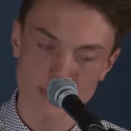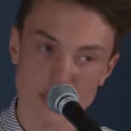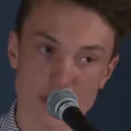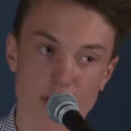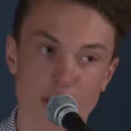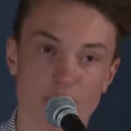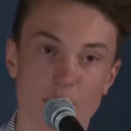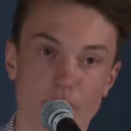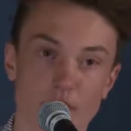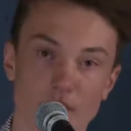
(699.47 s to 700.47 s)
more
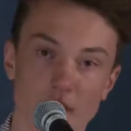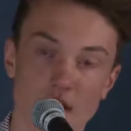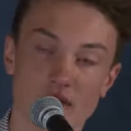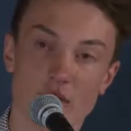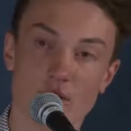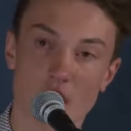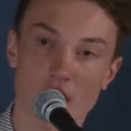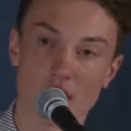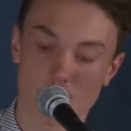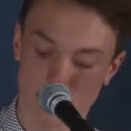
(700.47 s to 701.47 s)
noticeable and even
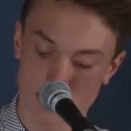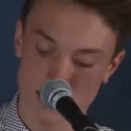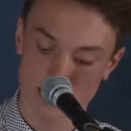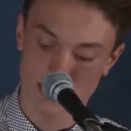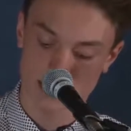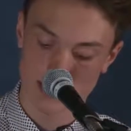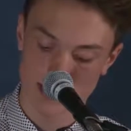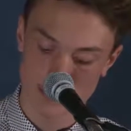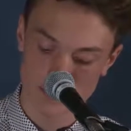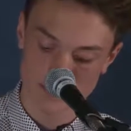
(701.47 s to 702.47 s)
brighter than the rest of the
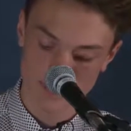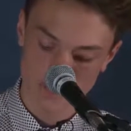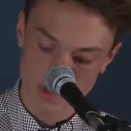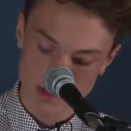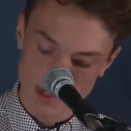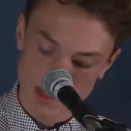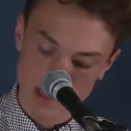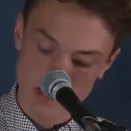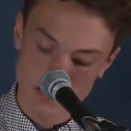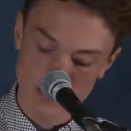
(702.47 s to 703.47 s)
scene. In
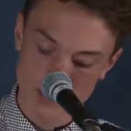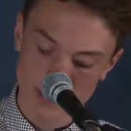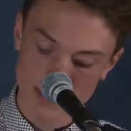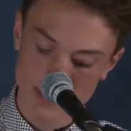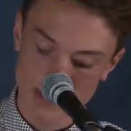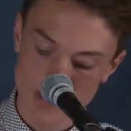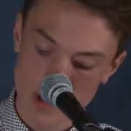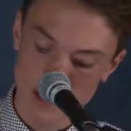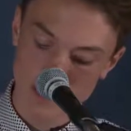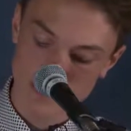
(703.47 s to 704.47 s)
other words, the
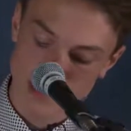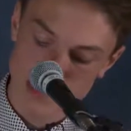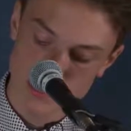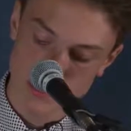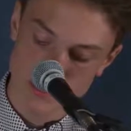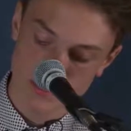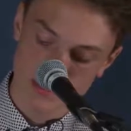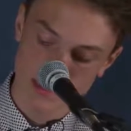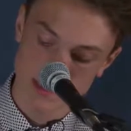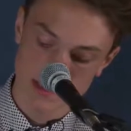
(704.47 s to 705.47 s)
spotlight of attention
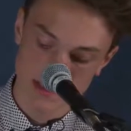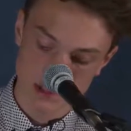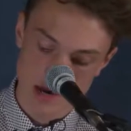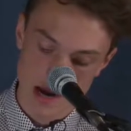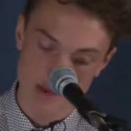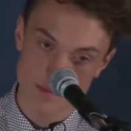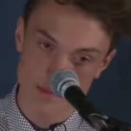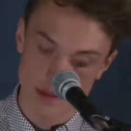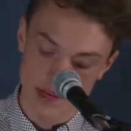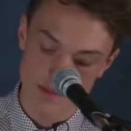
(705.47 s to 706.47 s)
only needs to shine
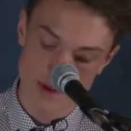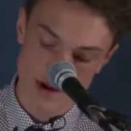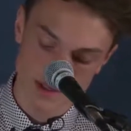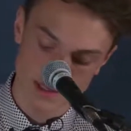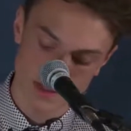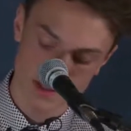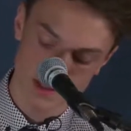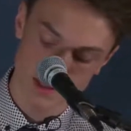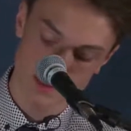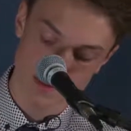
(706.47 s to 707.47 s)
by comparison to
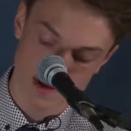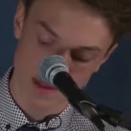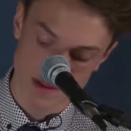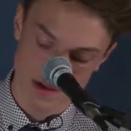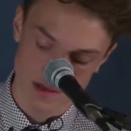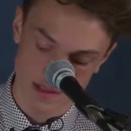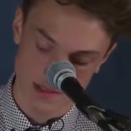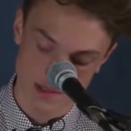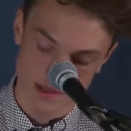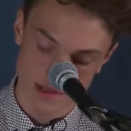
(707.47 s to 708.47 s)
the surrounding
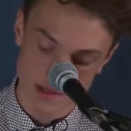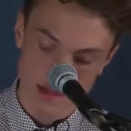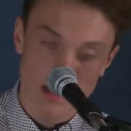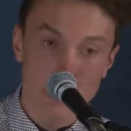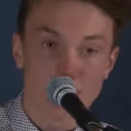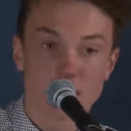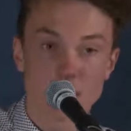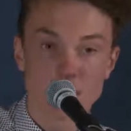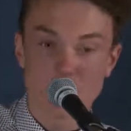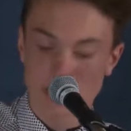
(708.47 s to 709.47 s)
darkness. This
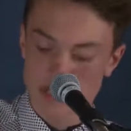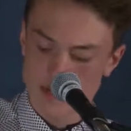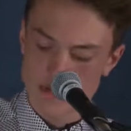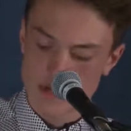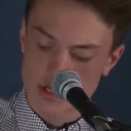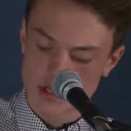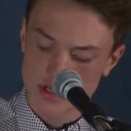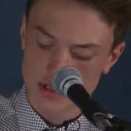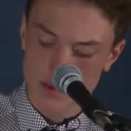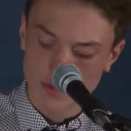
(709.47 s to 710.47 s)
means that
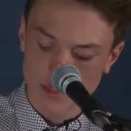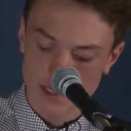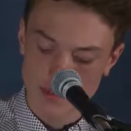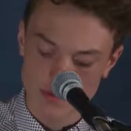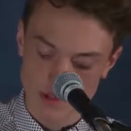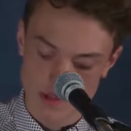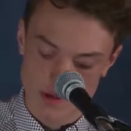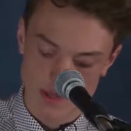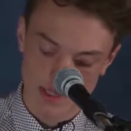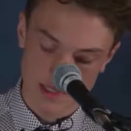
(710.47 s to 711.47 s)
magicians only need to ensure
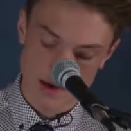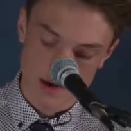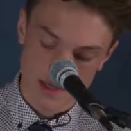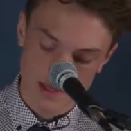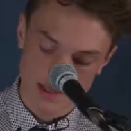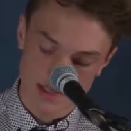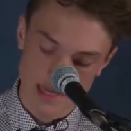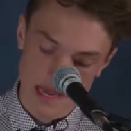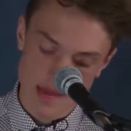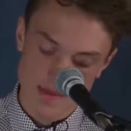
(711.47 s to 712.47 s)
that the audiences
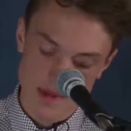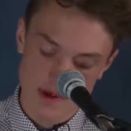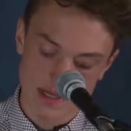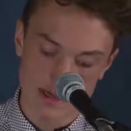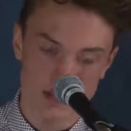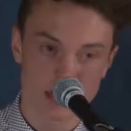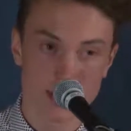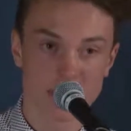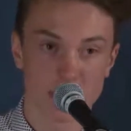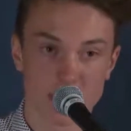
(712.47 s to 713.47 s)
aim their attention
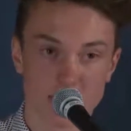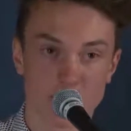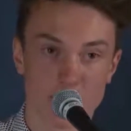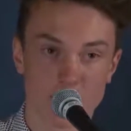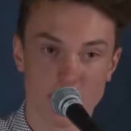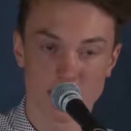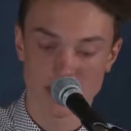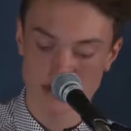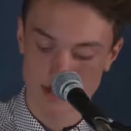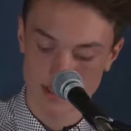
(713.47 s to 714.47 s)
to specific places
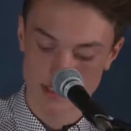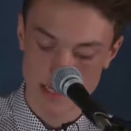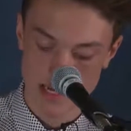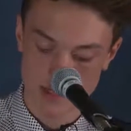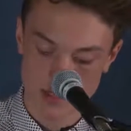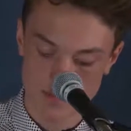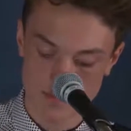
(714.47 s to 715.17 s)
on the stage.